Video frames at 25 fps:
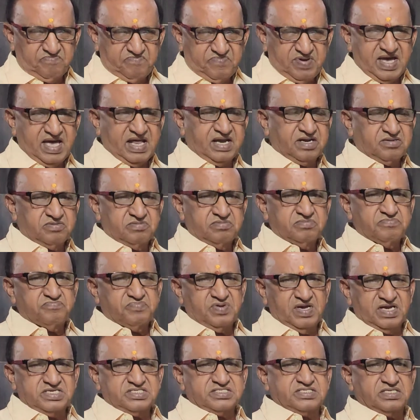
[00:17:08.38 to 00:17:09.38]
pen,
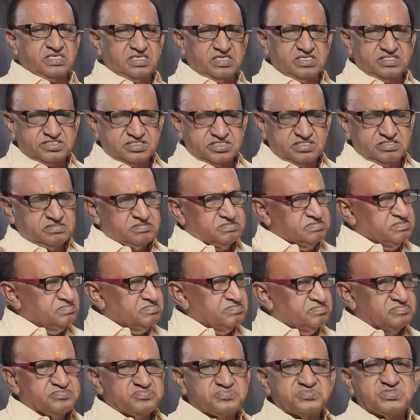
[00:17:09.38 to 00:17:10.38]
pencils,
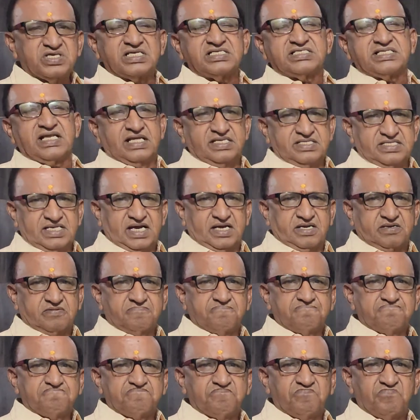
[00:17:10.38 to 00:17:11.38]
things like that.
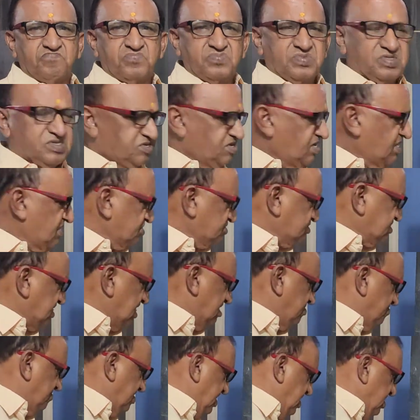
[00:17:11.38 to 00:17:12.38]
You
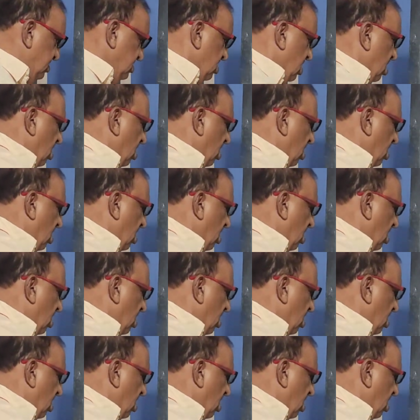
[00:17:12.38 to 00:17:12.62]
understand me?